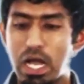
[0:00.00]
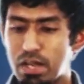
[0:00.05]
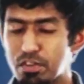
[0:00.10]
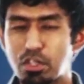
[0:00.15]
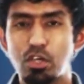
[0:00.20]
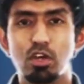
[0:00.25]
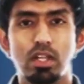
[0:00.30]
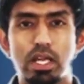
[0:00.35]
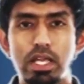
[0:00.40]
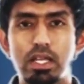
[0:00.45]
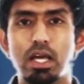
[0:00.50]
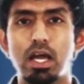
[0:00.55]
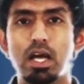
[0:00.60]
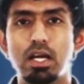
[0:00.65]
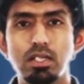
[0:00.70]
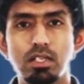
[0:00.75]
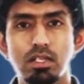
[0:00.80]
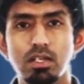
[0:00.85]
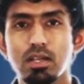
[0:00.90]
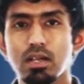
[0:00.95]
Having a right
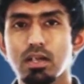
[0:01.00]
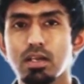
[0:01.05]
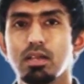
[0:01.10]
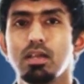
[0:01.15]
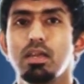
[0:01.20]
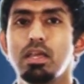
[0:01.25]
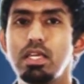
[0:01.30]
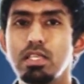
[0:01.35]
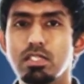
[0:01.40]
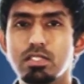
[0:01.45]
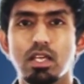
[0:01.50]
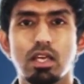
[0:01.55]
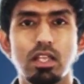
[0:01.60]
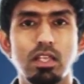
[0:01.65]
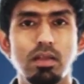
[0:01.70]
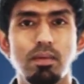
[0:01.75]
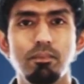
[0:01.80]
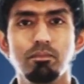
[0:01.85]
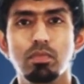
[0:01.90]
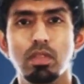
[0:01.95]
hand, he
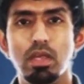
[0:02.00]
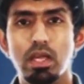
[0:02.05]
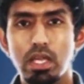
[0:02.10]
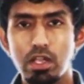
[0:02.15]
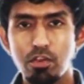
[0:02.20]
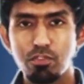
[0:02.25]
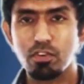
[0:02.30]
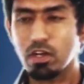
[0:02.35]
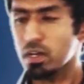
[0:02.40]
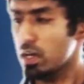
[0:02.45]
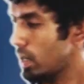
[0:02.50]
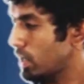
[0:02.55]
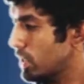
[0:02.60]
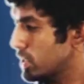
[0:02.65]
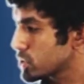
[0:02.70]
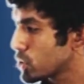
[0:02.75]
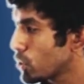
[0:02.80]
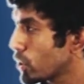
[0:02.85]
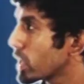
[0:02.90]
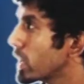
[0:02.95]
said, if a current
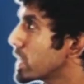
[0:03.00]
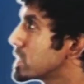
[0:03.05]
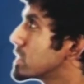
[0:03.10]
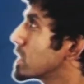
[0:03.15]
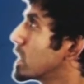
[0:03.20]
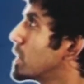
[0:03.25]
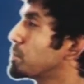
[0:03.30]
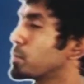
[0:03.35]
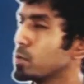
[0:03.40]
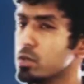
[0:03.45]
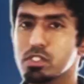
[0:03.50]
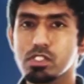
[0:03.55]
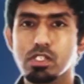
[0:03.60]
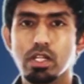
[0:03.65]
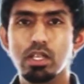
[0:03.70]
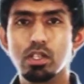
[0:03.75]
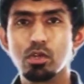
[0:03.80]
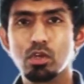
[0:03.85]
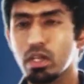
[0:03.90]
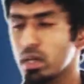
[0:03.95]
is going, let's say, upwards,
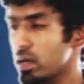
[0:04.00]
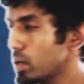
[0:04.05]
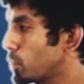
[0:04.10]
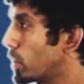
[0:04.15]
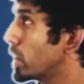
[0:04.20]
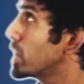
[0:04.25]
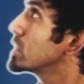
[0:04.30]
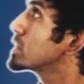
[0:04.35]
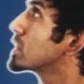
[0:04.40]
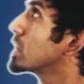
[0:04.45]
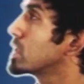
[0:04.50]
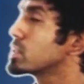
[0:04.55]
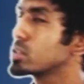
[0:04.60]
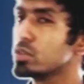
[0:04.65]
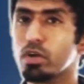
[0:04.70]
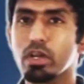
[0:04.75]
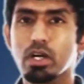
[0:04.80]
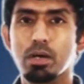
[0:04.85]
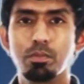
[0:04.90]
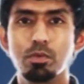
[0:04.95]
right? You create a wire, the current's
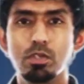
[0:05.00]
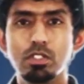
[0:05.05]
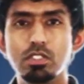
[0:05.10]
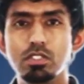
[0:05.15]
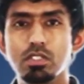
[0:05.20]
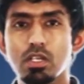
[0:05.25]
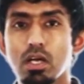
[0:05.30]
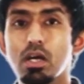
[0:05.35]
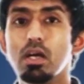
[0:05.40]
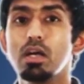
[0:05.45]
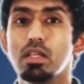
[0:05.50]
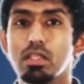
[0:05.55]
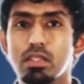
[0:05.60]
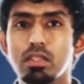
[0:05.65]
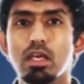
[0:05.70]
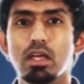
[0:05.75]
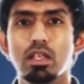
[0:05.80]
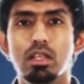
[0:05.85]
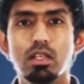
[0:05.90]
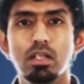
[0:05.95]
going upwards.
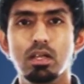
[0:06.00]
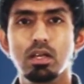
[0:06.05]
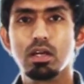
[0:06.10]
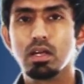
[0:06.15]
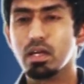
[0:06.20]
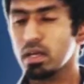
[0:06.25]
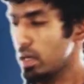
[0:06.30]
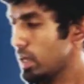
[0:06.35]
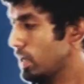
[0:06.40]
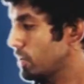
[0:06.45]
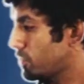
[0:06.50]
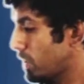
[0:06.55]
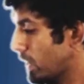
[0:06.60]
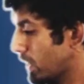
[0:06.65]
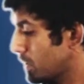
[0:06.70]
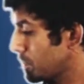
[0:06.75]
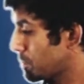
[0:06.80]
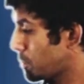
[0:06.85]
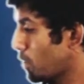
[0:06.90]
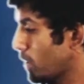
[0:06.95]
Then, if I
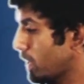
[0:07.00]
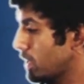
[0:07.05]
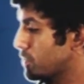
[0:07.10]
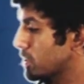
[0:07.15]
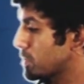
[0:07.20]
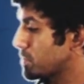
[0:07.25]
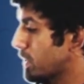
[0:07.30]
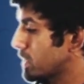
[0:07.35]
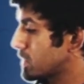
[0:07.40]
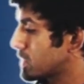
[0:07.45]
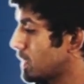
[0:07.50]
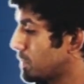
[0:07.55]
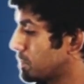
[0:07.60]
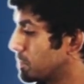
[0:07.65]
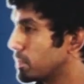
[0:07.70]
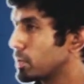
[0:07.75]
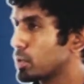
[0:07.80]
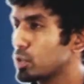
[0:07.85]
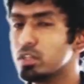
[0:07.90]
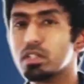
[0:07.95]
point with my
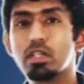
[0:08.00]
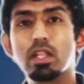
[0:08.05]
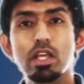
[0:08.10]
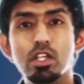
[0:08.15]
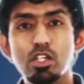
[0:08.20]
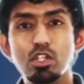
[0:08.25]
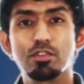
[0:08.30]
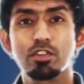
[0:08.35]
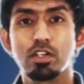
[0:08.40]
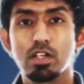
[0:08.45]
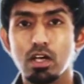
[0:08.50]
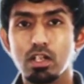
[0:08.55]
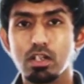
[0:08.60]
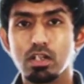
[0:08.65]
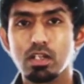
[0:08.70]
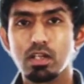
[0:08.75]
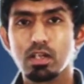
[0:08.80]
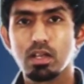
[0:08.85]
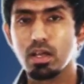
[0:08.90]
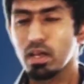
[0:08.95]
thumb to the direction of the
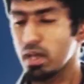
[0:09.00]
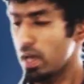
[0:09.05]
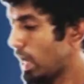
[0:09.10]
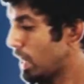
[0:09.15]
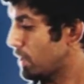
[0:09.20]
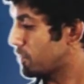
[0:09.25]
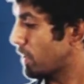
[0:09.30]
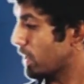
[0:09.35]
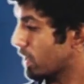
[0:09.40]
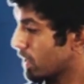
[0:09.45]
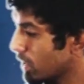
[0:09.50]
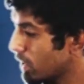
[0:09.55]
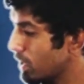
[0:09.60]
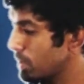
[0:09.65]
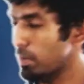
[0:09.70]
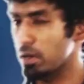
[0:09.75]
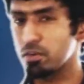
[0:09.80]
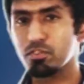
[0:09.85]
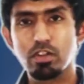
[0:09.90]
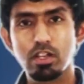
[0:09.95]
current, and if I
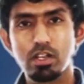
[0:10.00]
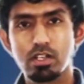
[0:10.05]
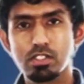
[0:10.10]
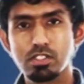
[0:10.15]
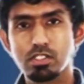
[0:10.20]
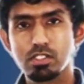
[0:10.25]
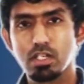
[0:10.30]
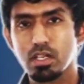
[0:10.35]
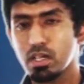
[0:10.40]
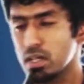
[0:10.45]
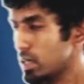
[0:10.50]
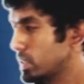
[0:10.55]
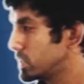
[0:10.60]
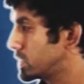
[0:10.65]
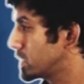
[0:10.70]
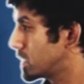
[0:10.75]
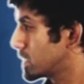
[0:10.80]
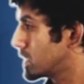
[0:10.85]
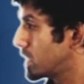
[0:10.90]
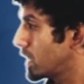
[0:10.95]
curl my fingers,
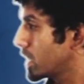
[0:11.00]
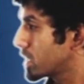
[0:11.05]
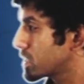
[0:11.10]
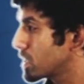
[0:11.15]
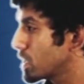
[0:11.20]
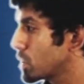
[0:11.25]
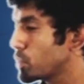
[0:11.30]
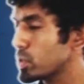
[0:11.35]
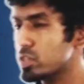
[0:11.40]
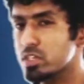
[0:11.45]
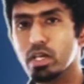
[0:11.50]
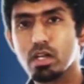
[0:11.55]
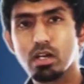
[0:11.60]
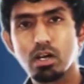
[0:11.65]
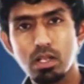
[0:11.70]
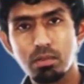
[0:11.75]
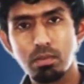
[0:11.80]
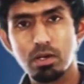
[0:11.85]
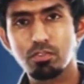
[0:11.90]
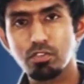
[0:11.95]
then the direction in which I
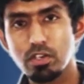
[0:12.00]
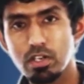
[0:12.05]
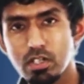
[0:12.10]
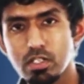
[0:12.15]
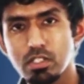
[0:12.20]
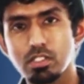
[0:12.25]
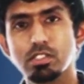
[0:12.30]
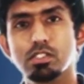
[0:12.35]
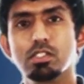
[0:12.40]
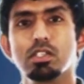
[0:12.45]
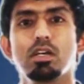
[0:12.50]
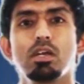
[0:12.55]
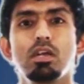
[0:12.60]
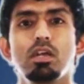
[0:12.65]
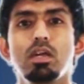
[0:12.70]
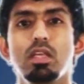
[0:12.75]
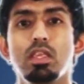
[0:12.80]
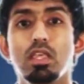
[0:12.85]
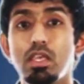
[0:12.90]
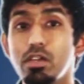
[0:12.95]
curl my fingers
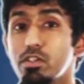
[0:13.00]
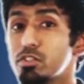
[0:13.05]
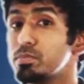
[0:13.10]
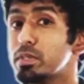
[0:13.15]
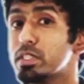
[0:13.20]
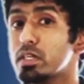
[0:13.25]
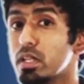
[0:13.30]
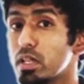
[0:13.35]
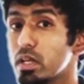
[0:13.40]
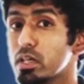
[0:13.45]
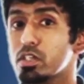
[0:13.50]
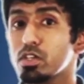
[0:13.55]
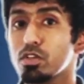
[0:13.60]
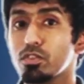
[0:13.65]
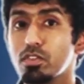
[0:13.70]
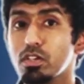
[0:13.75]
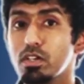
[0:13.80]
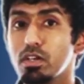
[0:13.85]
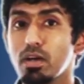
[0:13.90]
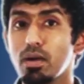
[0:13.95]
gives me the direction
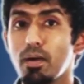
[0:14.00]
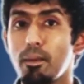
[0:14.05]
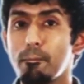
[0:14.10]
of the